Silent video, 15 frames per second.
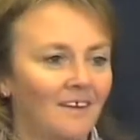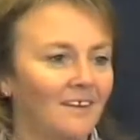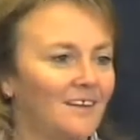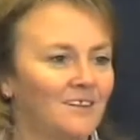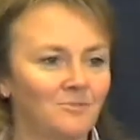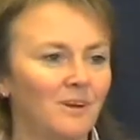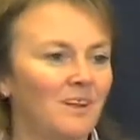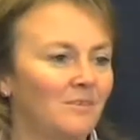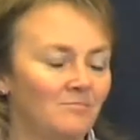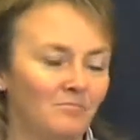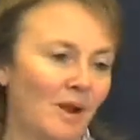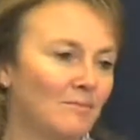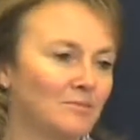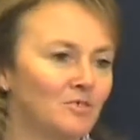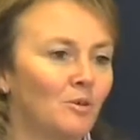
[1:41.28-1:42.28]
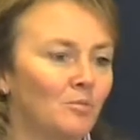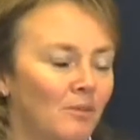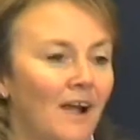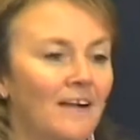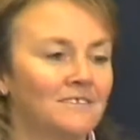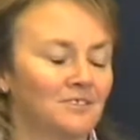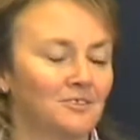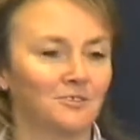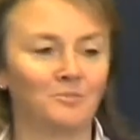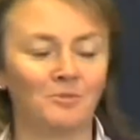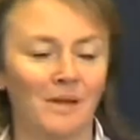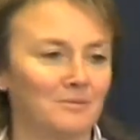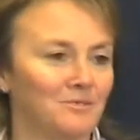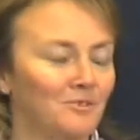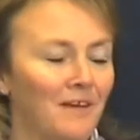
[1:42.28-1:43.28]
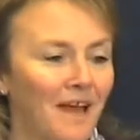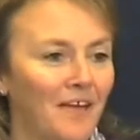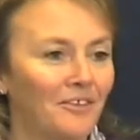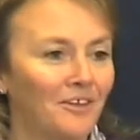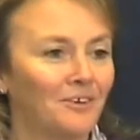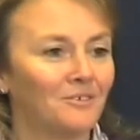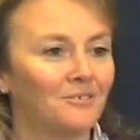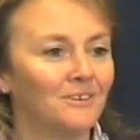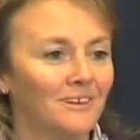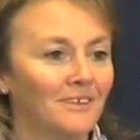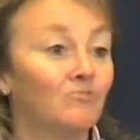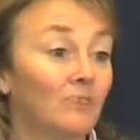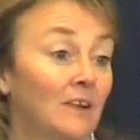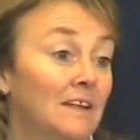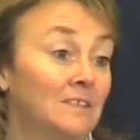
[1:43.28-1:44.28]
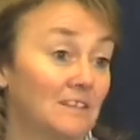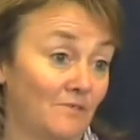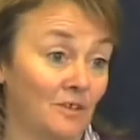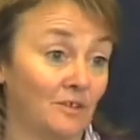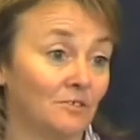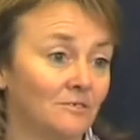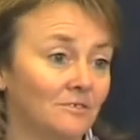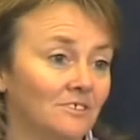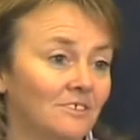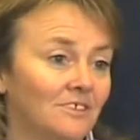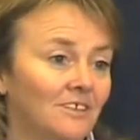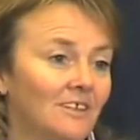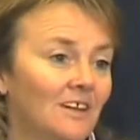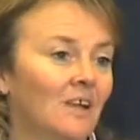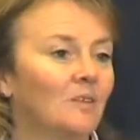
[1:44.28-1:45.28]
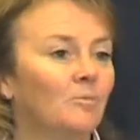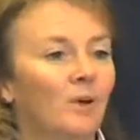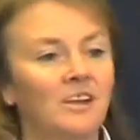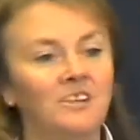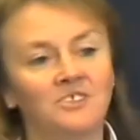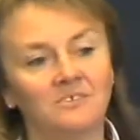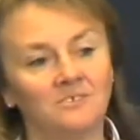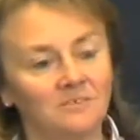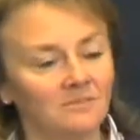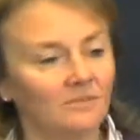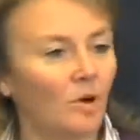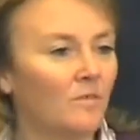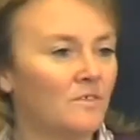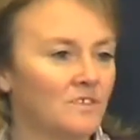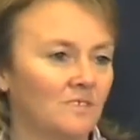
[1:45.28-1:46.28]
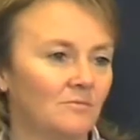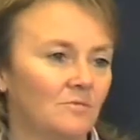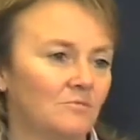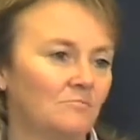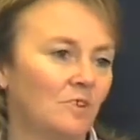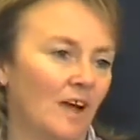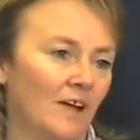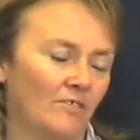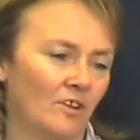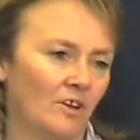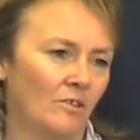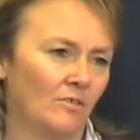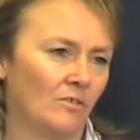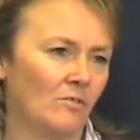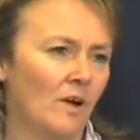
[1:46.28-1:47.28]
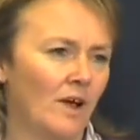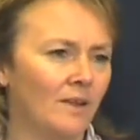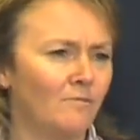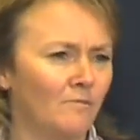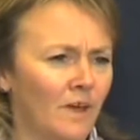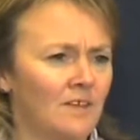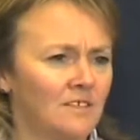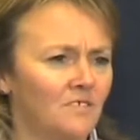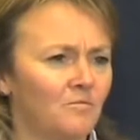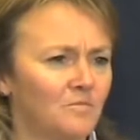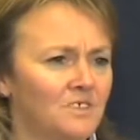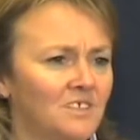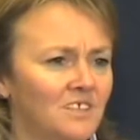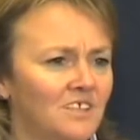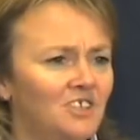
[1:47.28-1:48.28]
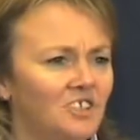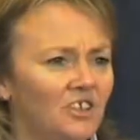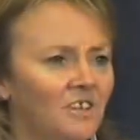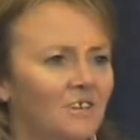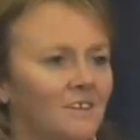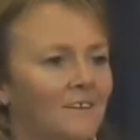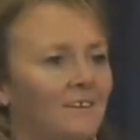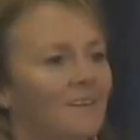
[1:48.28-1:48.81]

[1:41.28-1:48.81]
is really perhaps not practical, perhaps not ethical, really difficult. And the patient obviously would have to go through quite an invasive procedure. I